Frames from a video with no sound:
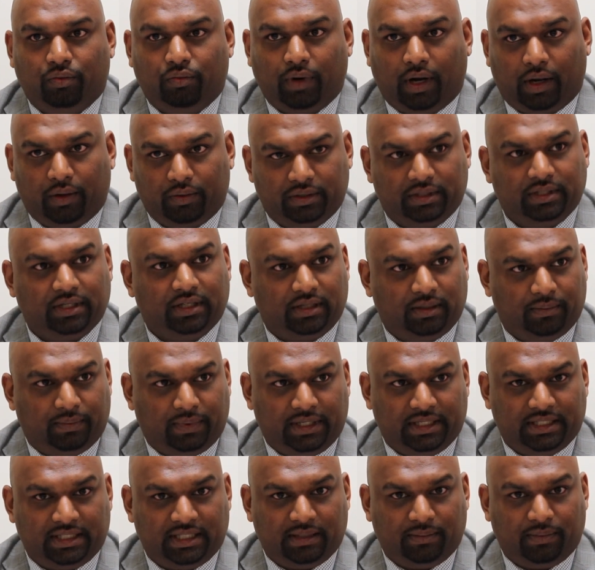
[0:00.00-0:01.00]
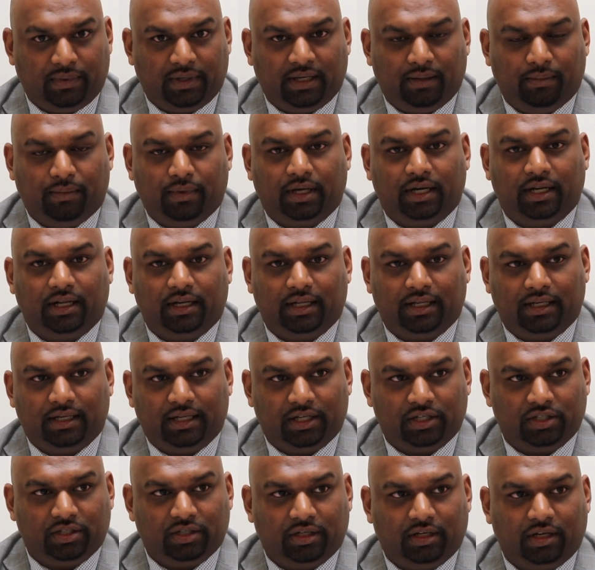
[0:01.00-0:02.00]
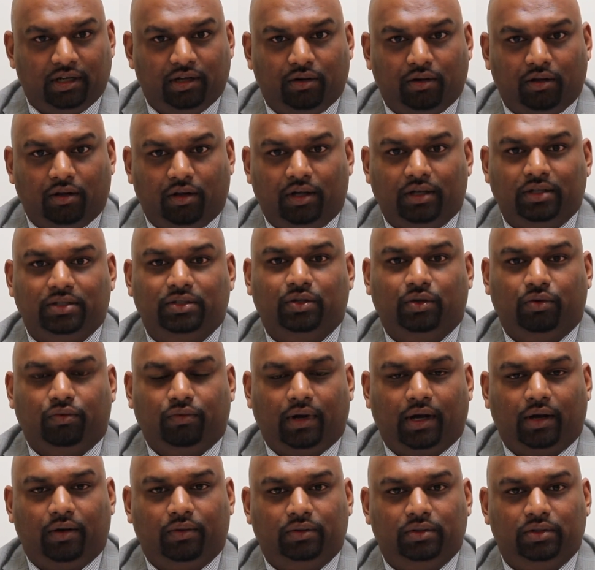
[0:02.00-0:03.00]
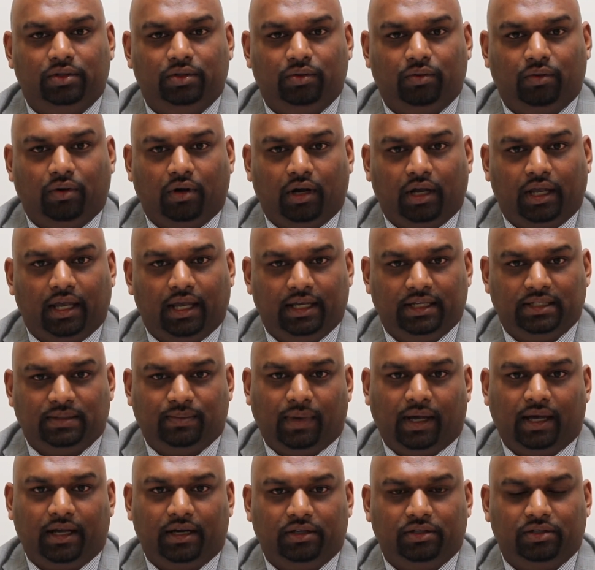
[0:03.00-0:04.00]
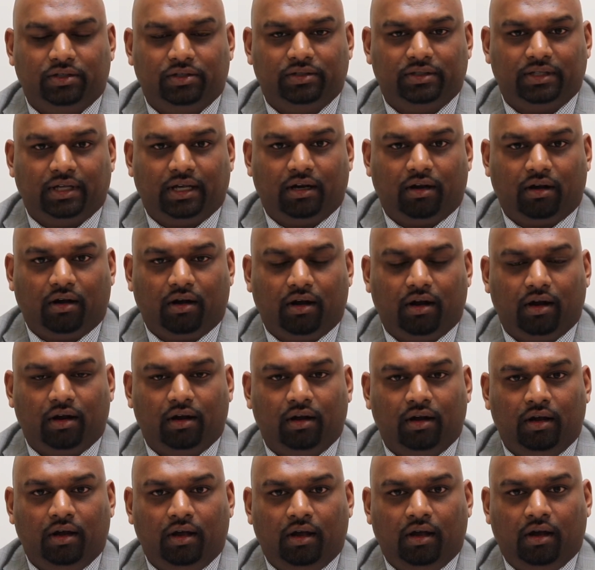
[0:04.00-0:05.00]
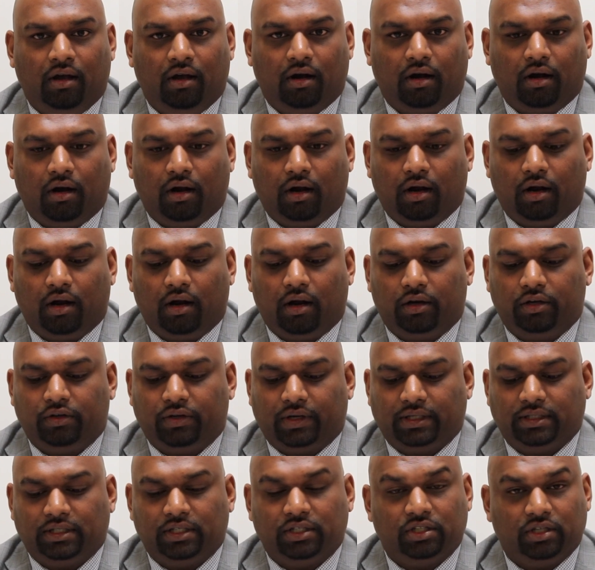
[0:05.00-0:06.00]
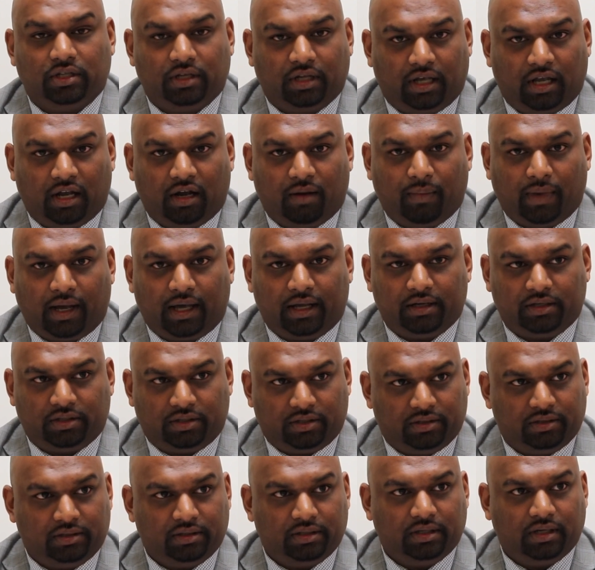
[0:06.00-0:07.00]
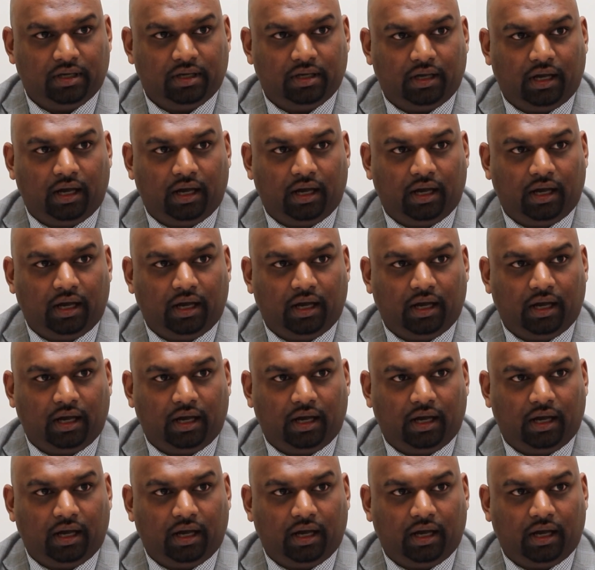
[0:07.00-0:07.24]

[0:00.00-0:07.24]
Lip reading: route to the PCP, but in addition, it will also route to our case managers and our transition to care managers.